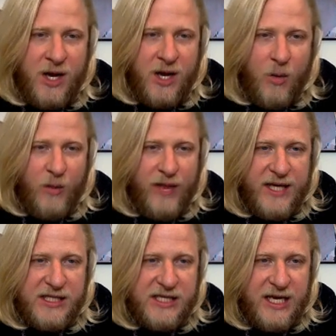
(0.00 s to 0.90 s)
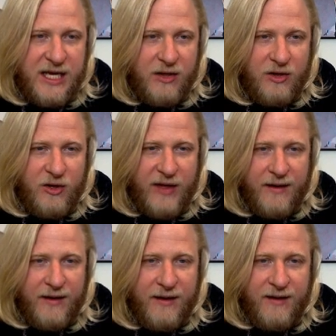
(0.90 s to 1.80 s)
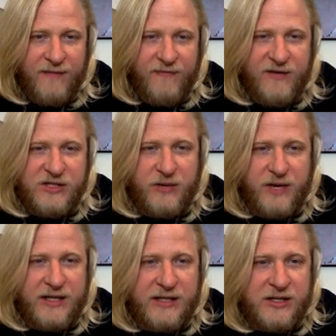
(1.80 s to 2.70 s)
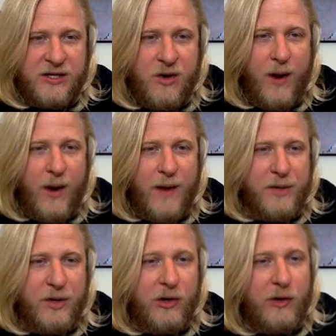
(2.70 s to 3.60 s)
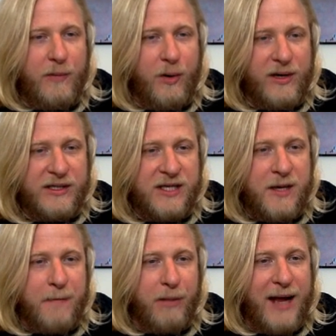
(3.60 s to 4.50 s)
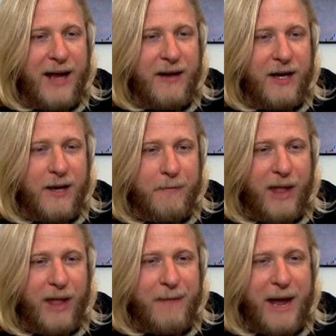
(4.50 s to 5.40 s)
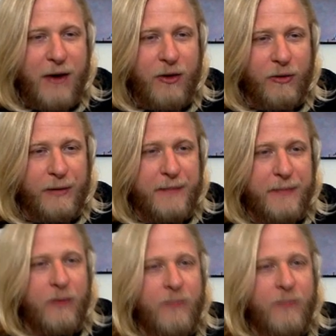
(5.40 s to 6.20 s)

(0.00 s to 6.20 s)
When they see, look at that. Fists raised, white Boogaloo boys, black power people,